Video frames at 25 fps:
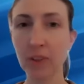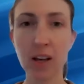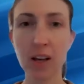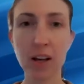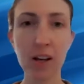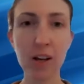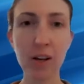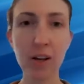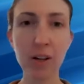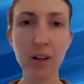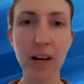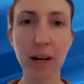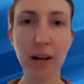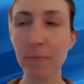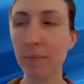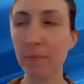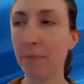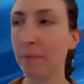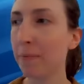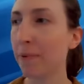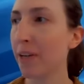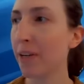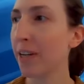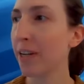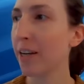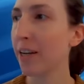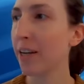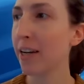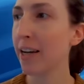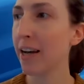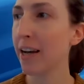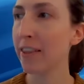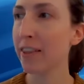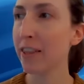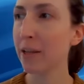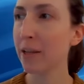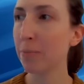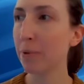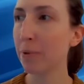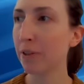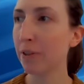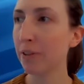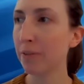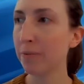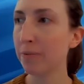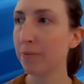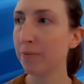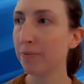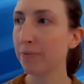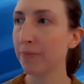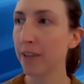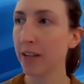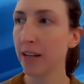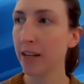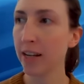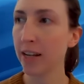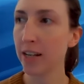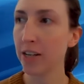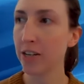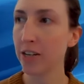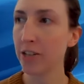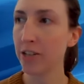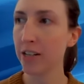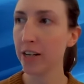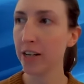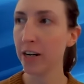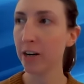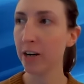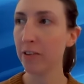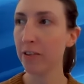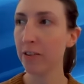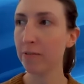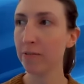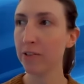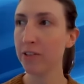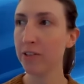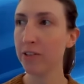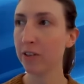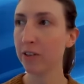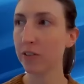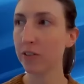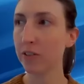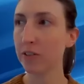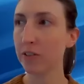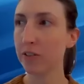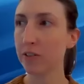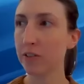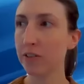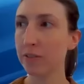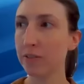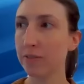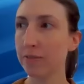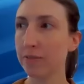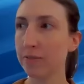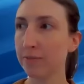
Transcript: Okay, I'm gonna end the poll and share the results.